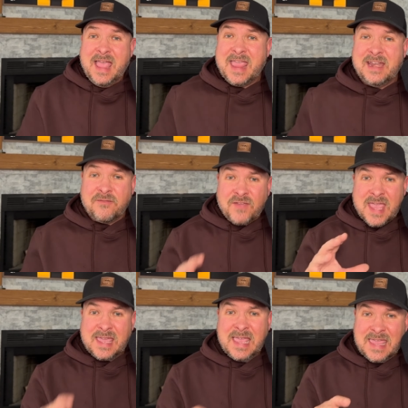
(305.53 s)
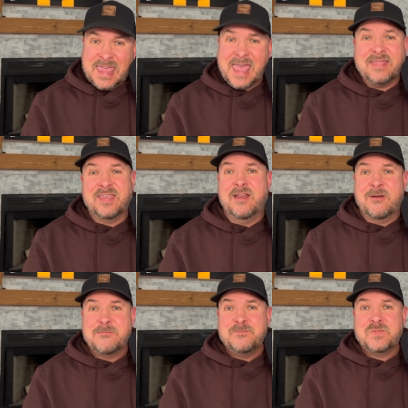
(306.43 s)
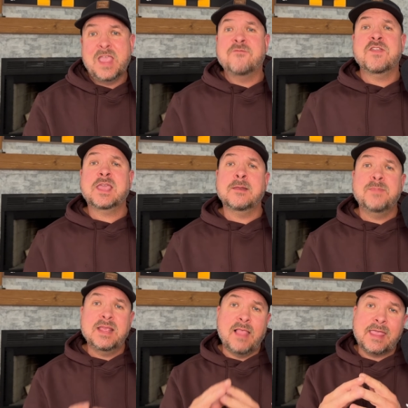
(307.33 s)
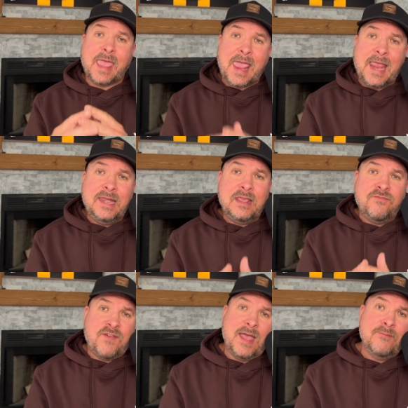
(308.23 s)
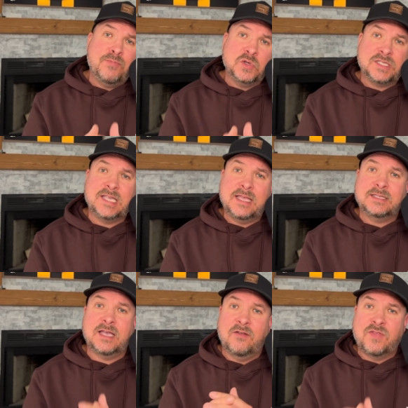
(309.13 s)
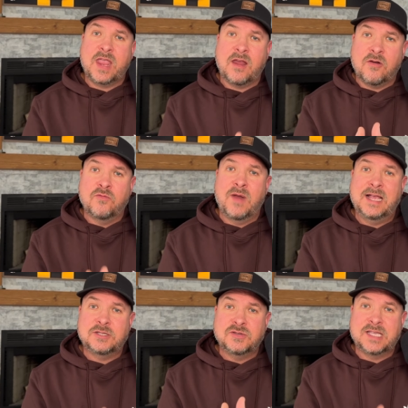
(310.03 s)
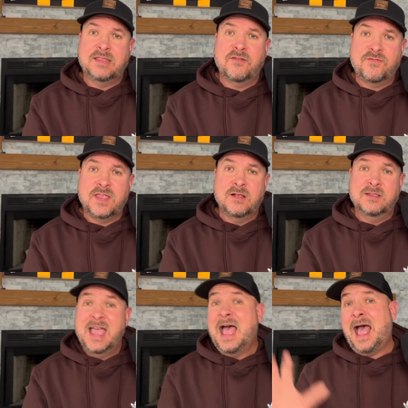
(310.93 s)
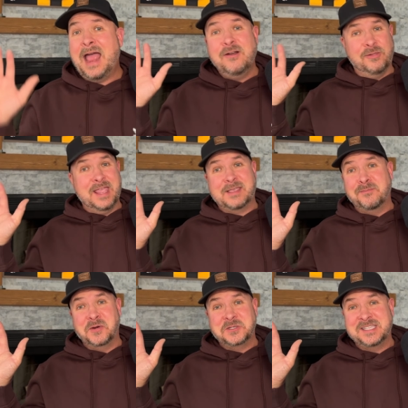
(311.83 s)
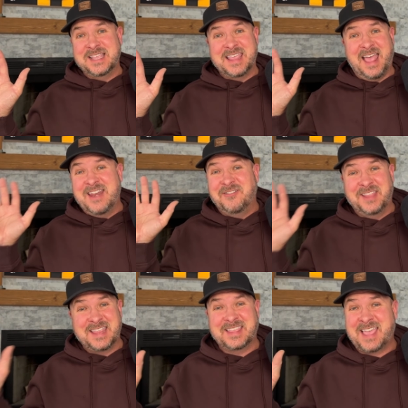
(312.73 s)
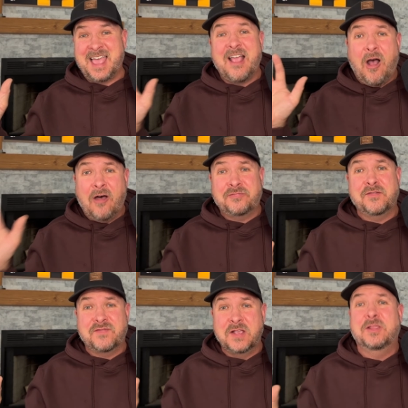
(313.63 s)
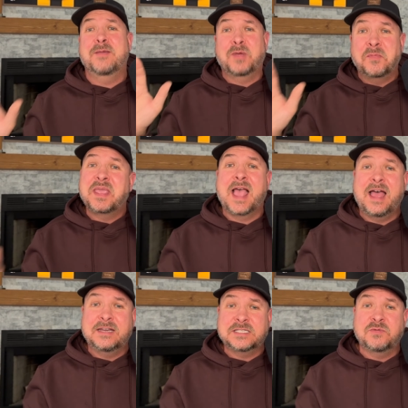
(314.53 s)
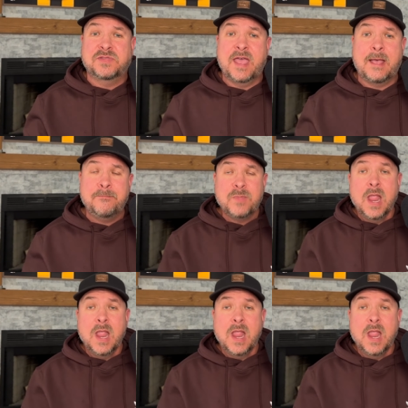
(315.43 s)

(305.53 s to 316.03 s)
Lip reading: And if he can get there, if he can be like 85% of the Aaron Rodgers on the field, I don't like him personally. I don't like the guy off the field. I'm going to be honest with that.